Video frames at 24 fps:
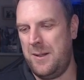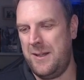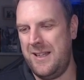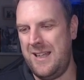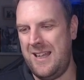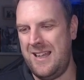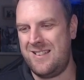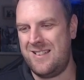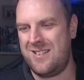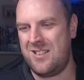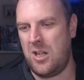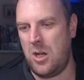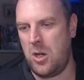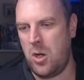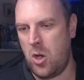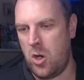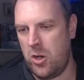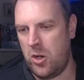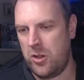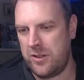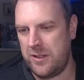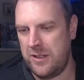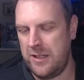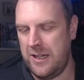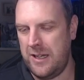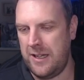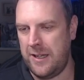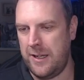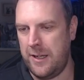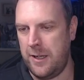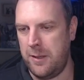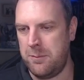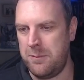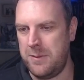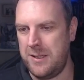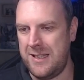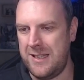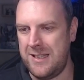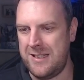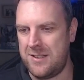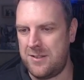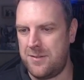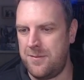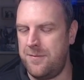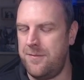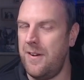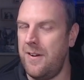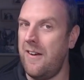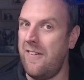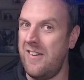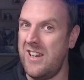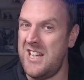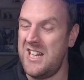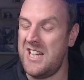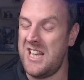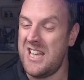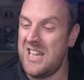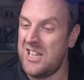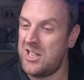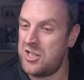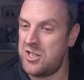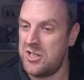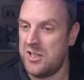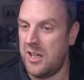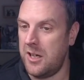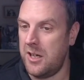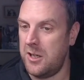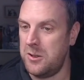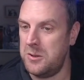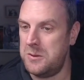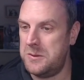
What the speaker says: It's a lot. It's very niche though.